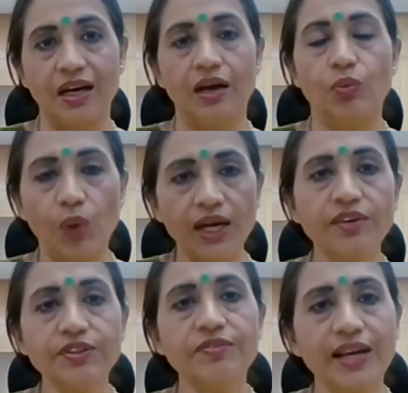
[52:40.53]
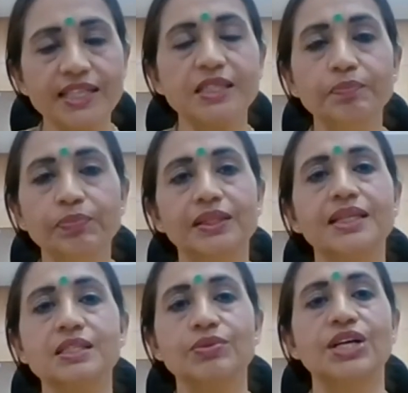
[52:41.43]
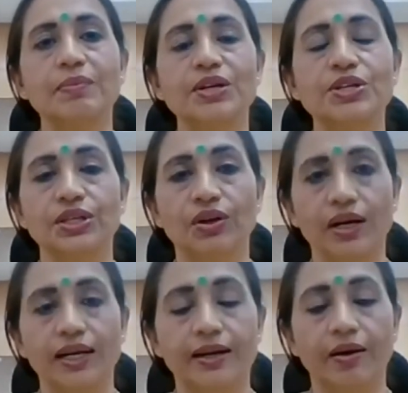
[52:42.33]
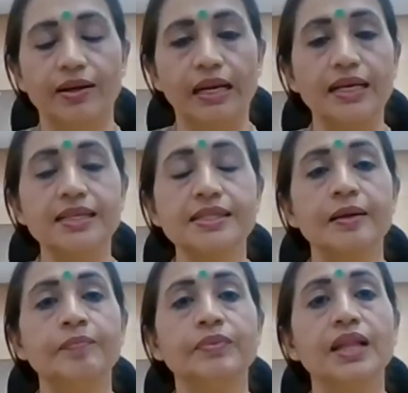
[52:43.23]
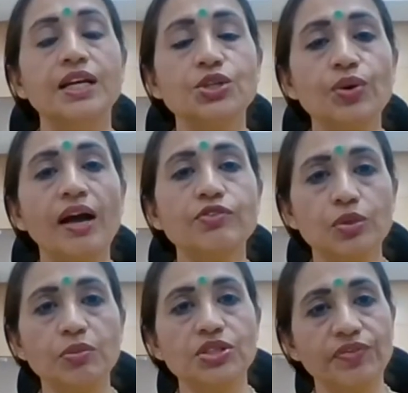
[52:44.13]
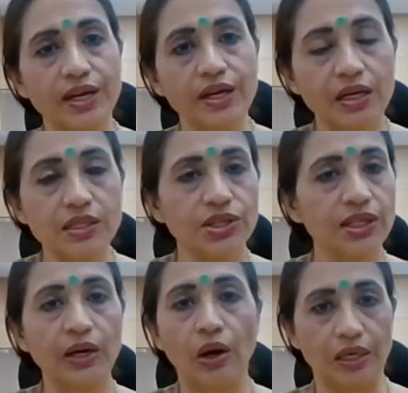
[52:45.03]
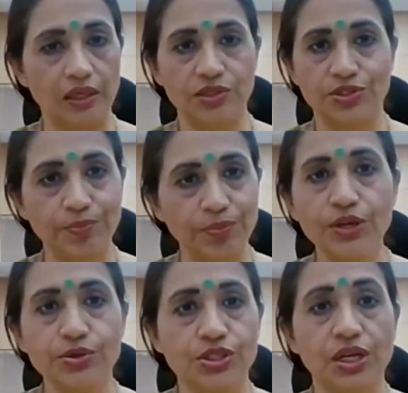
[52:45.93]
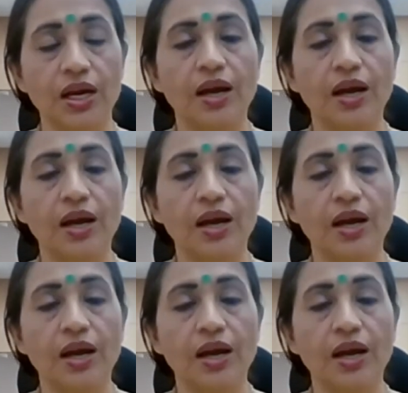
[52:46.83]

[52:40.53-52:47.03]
One of the very simple things which I mentioned already is that you have so much of agriculture and horticulture produced,